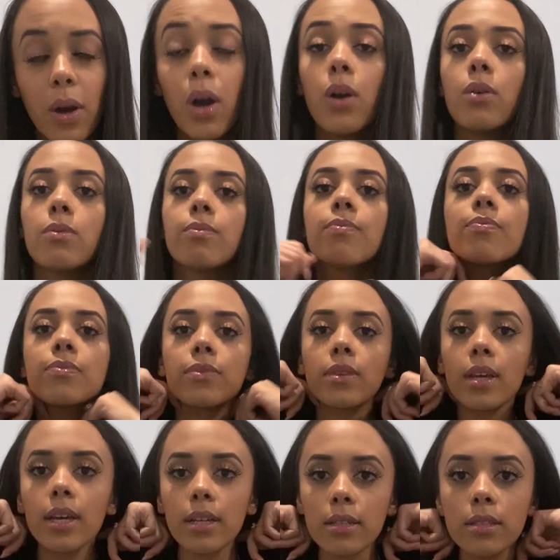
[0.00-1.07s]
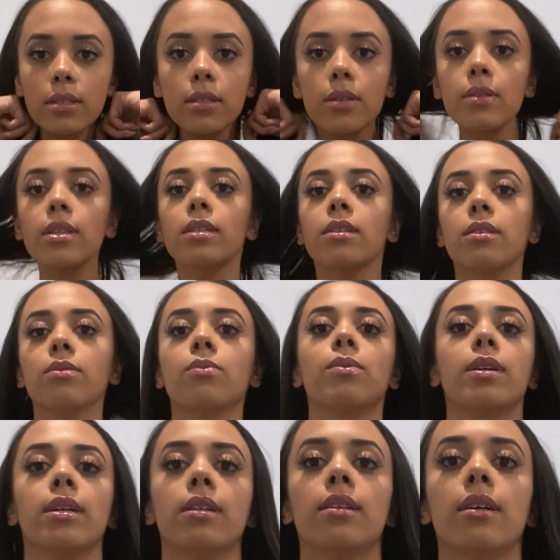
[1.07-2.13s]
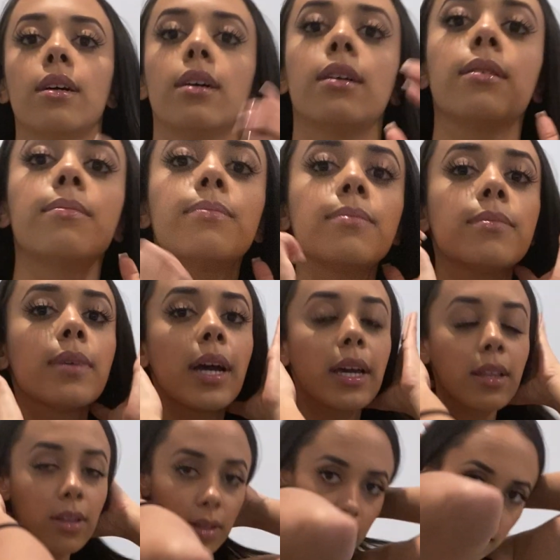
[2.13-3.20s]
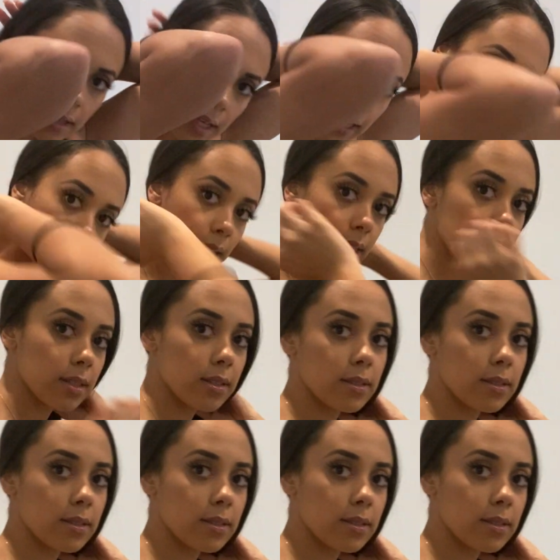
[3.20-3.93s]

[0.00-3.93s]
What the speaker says: Oh, and so this is what I look like